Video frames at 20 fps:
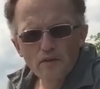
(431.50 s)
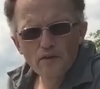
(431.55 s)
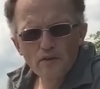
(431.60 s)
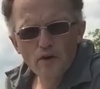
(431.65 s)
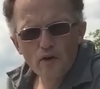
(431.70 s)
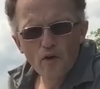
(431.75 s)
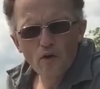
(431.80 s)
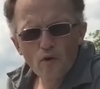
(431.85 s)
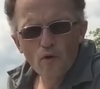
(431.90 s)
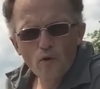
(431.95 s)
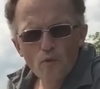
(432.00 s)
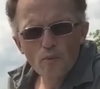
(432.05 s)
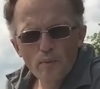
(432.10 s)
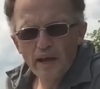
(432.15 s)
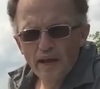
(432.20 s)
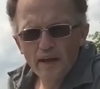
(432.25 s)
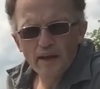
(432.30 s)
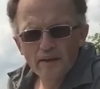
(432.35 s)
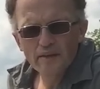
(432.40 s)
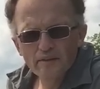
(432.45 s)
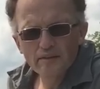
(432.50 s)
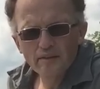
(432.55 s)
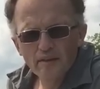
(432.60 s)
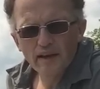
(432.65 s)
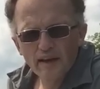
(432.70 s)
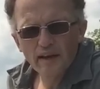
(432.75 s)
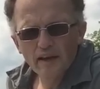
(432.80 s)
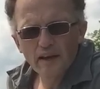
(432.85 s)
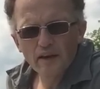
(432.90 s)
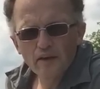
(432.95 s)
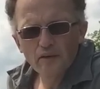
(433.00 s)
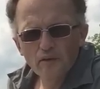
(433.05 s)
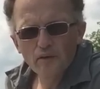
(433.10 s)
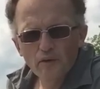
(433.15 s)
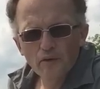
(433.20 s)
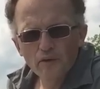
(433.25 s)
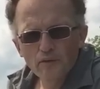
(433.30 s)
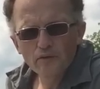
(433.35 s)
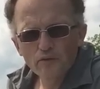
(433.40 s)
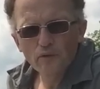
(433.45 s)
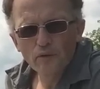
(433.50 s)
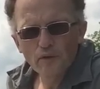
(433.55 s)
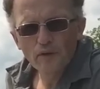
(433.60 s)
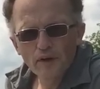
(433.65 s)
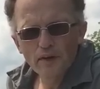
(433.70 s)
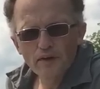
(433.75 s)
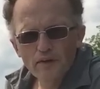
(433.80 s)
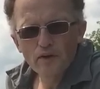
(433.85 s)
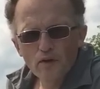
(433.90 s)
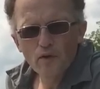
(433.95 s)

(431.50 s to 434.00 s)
no man's land, or sorry,